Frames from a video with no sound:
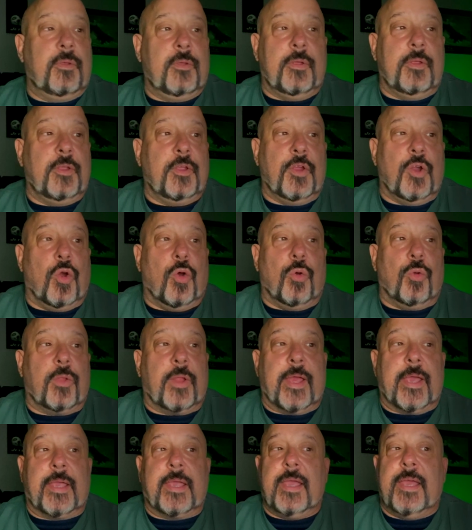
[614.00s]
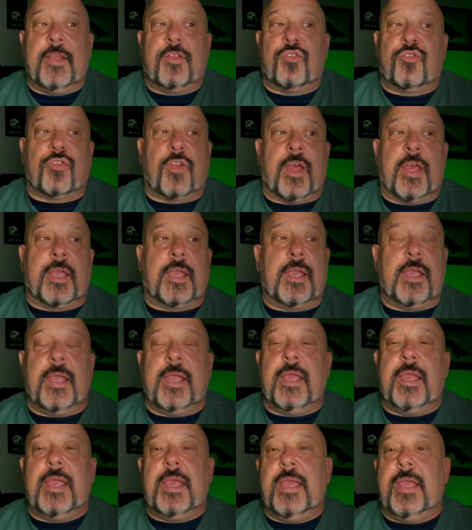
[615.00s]
like, it's like
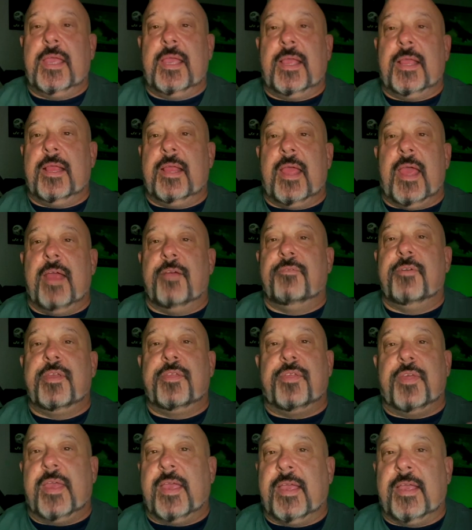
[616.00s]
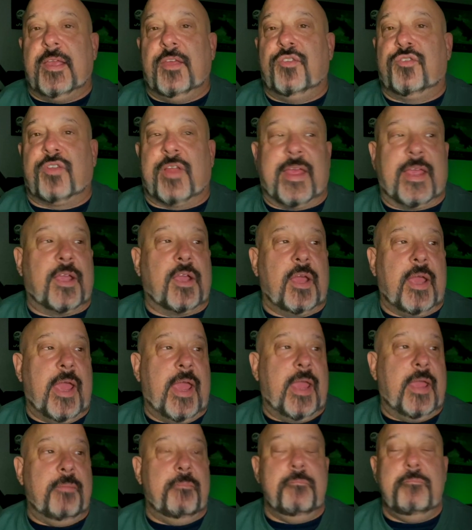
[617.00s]
everything is like
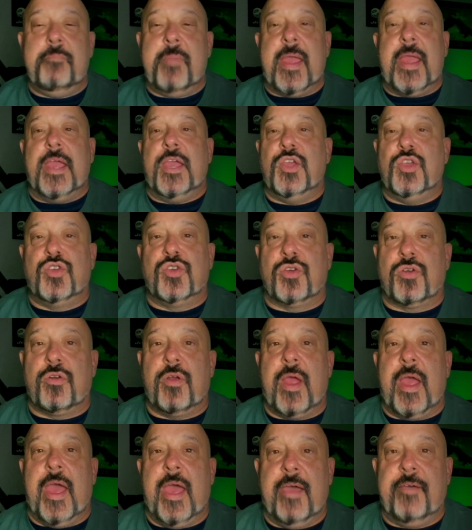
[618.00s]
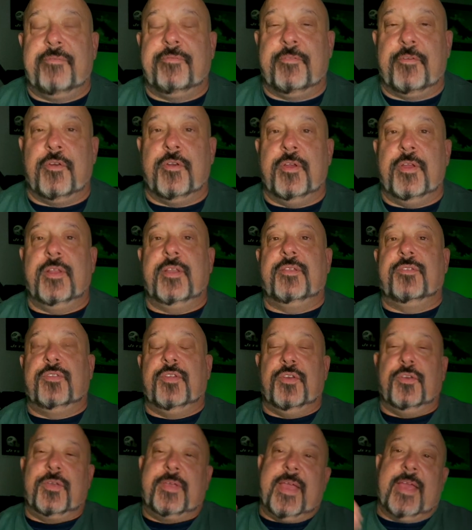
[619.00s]
a major effort
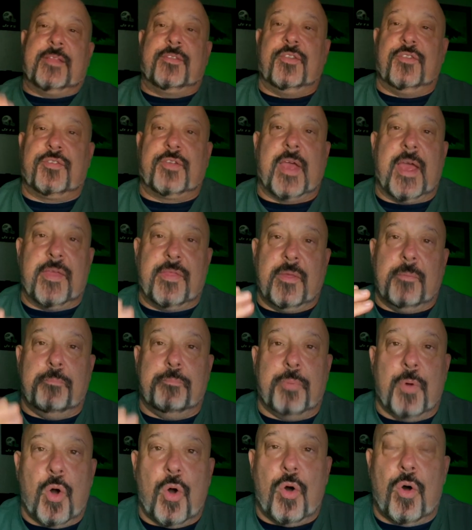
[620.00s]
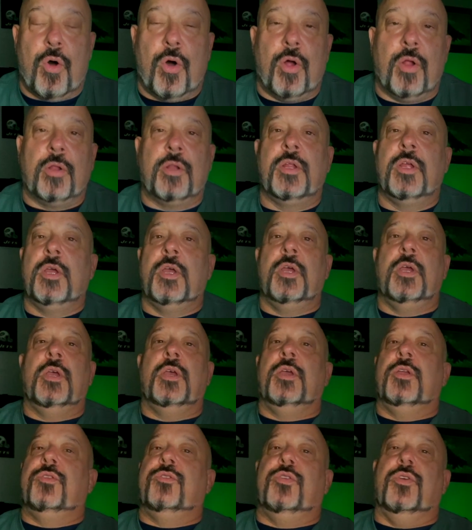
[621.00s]
to get this guy the ball,
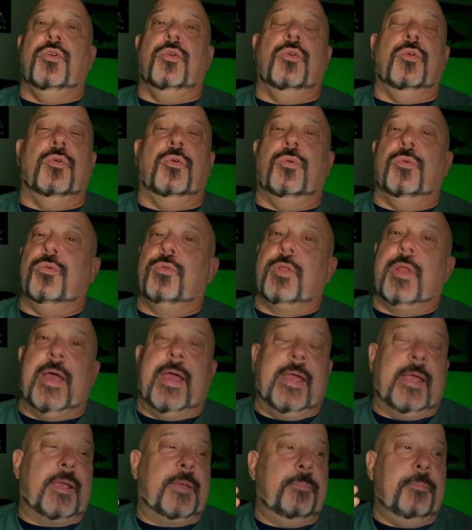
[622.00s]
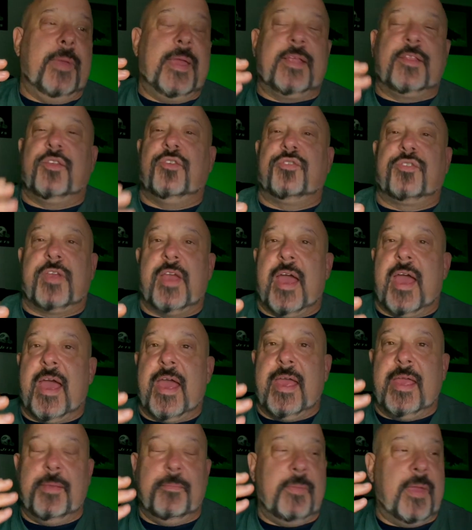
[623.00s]
to, like, make this
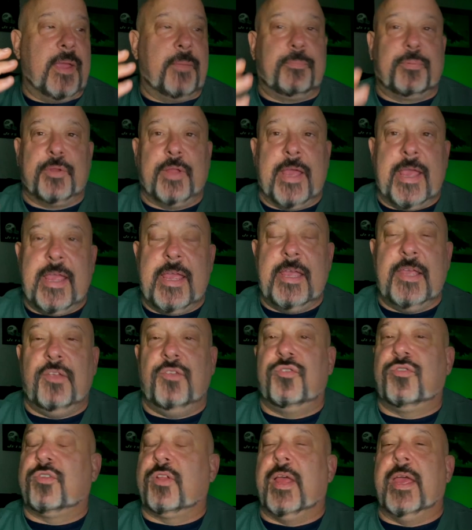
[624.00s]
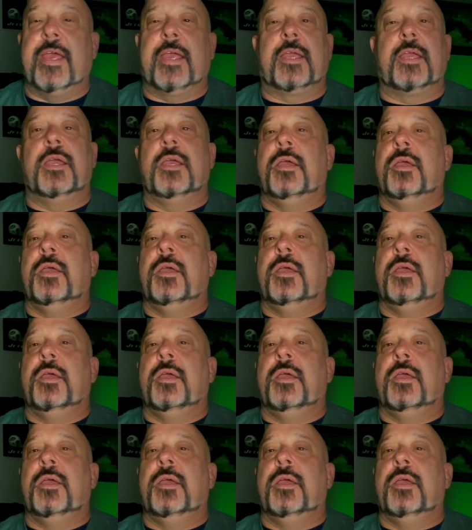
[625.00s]
guy make plays. Like,